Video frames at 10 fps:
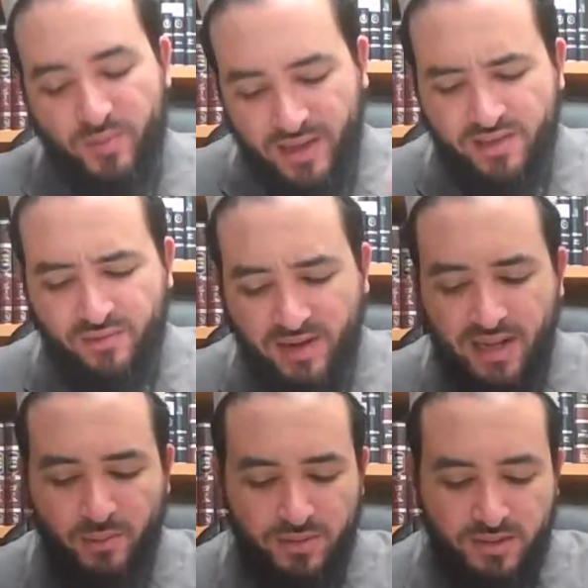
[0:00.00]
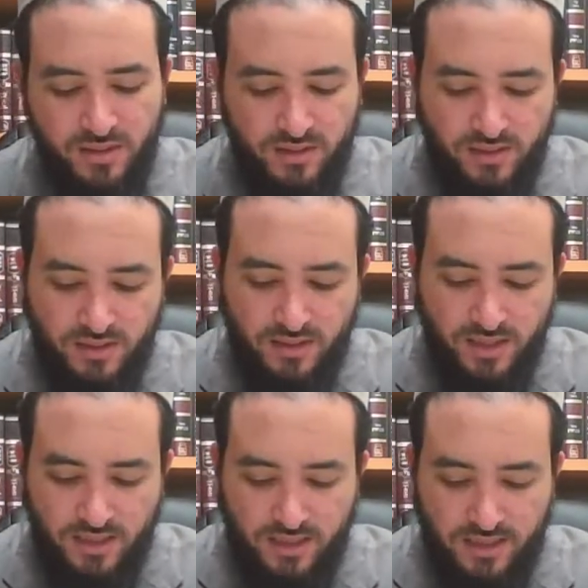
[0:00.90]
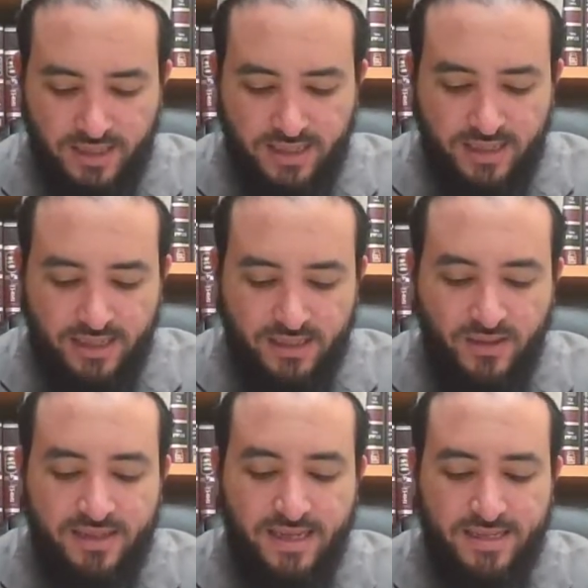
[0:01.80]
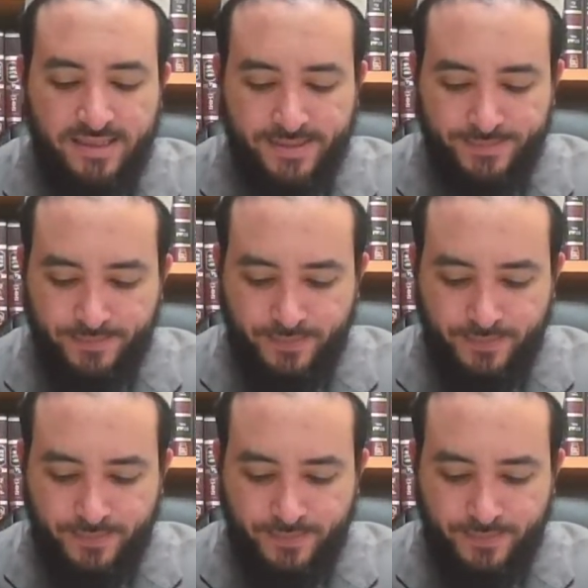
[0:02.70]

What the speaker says: we have different levels. So he says,